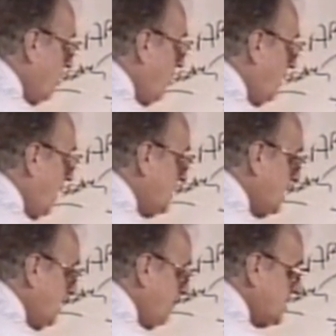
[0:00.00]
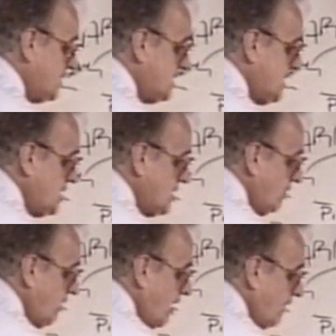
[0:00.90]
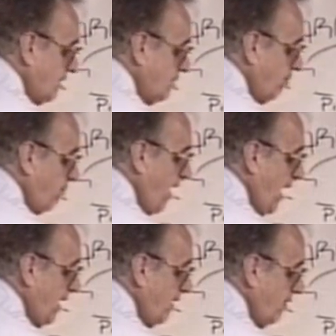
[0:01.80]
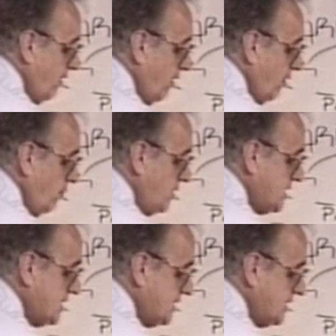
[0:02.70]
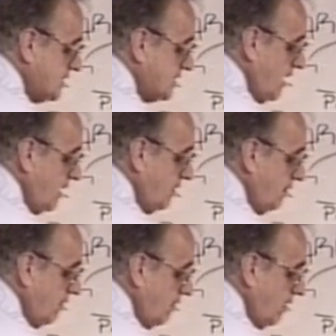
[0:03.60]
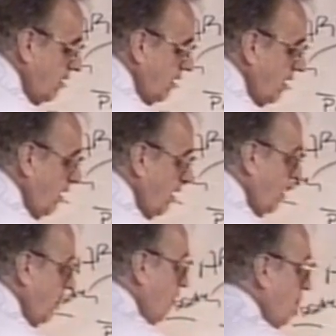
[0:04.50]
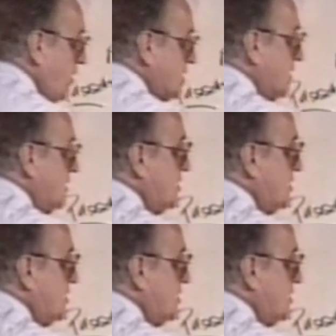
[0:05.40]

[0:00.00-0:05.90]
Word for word: the whole idea of this is teaching you that the fire, which is the sun, must